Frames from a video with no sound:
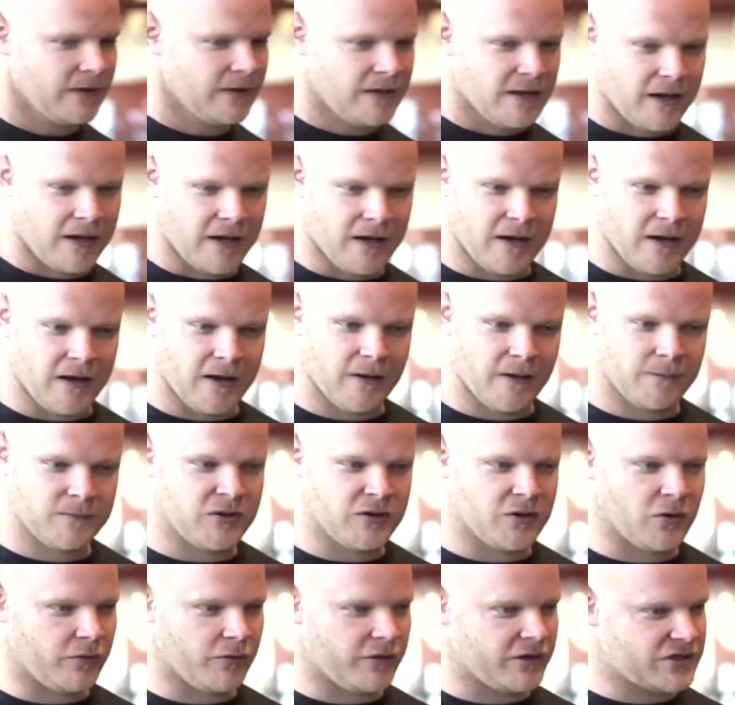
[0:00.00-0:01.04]

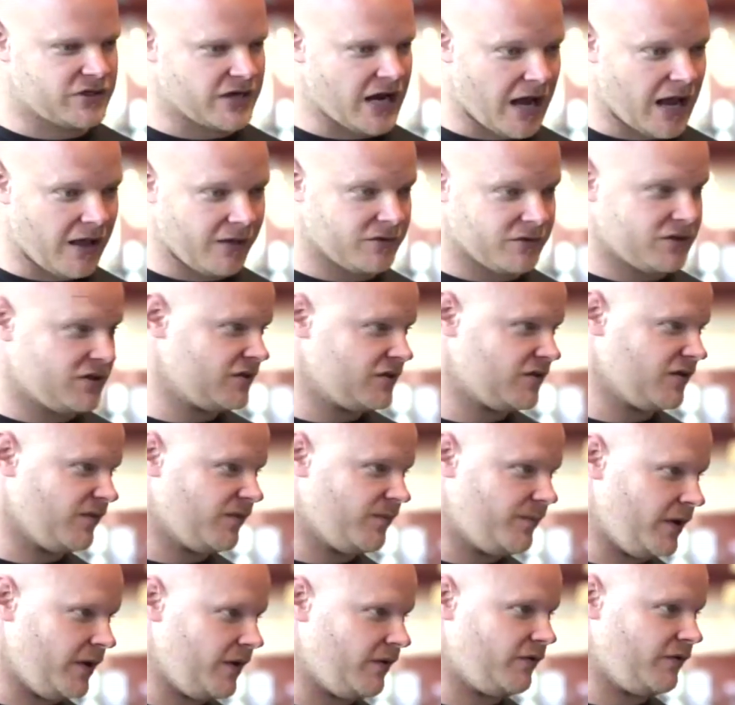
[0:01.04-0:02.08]
the challenges
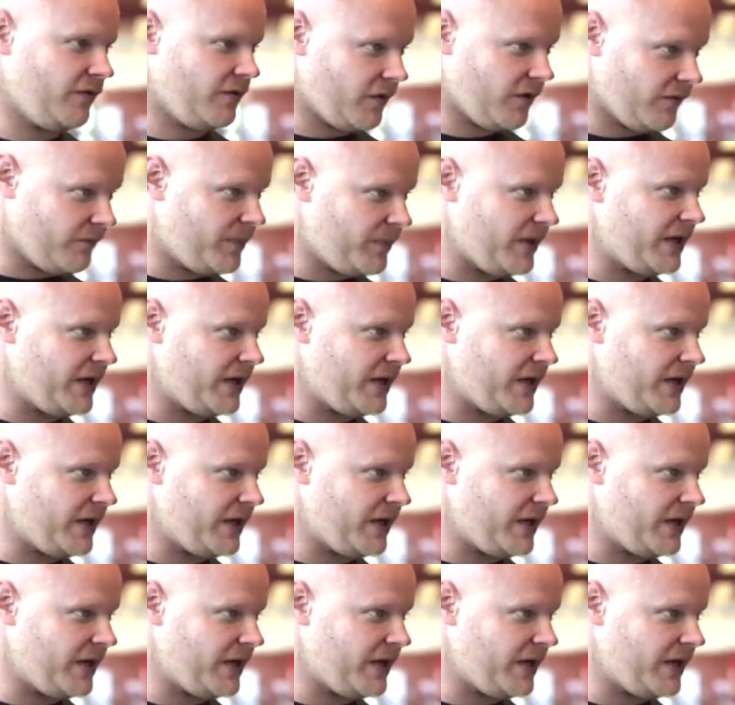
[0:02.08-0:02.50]
of